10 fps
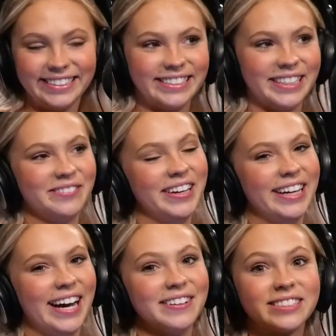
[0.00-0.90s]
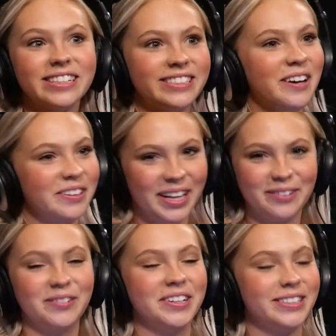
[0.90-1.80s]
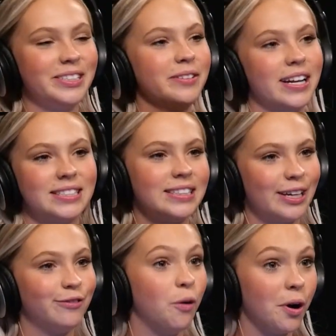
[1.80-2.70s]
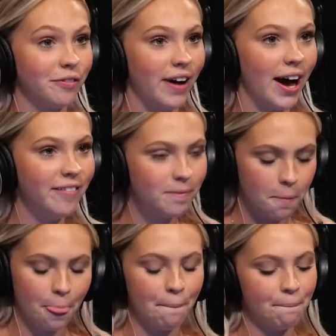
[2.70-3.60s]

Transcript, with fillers: I was like, wait, I was going to tell her like one or two, and I sent like four or five. You